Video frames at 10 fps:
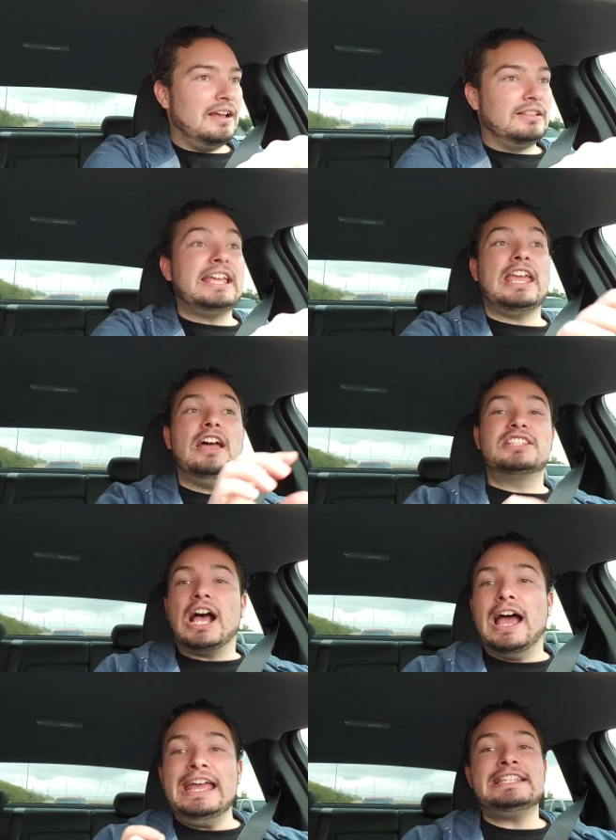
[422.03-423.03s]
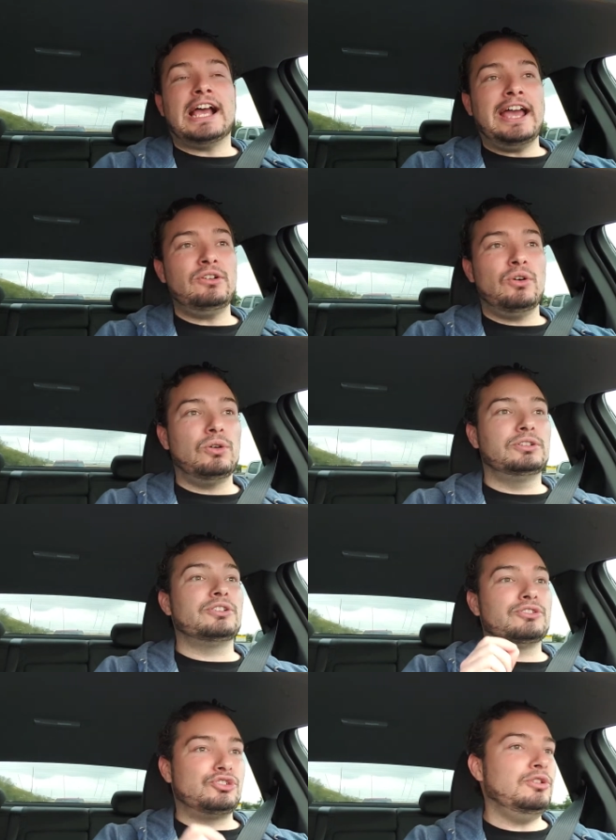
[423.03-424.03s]
like a title
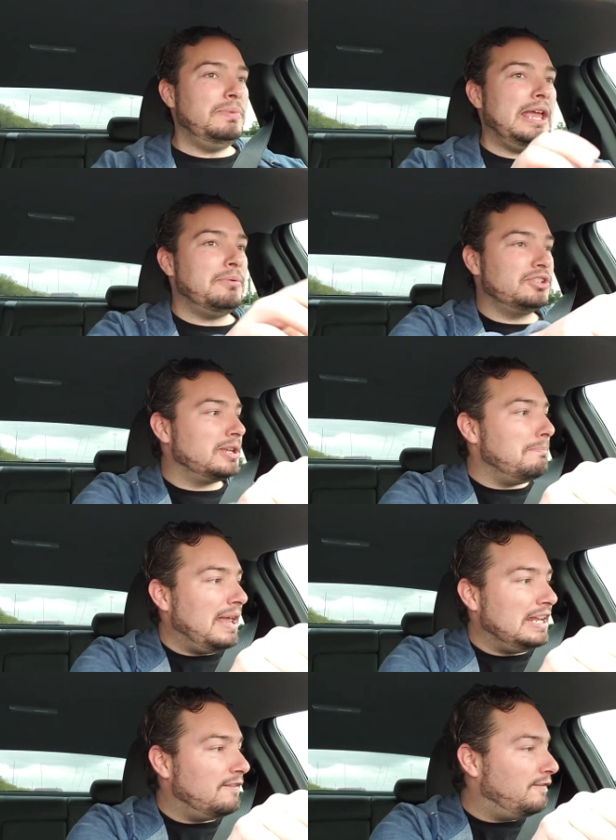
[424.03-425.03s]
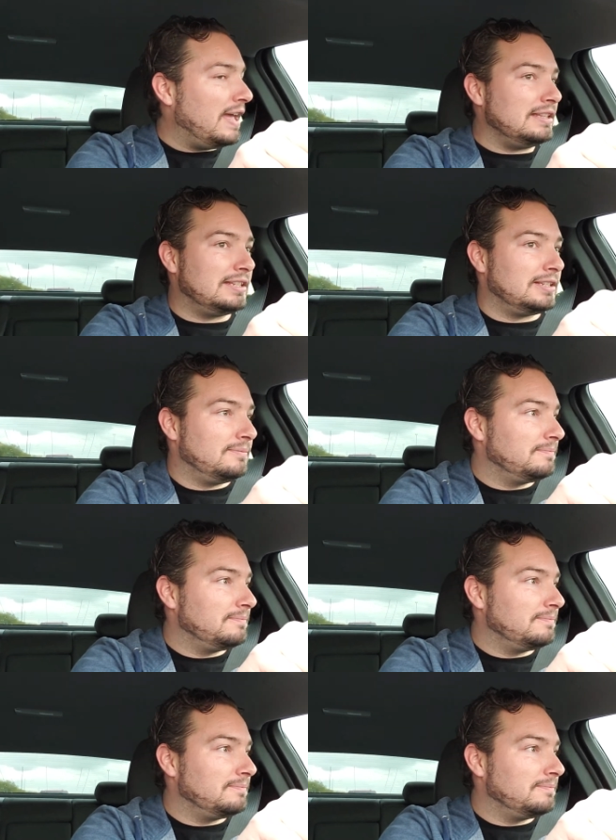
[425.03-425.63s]
holder should be able to main event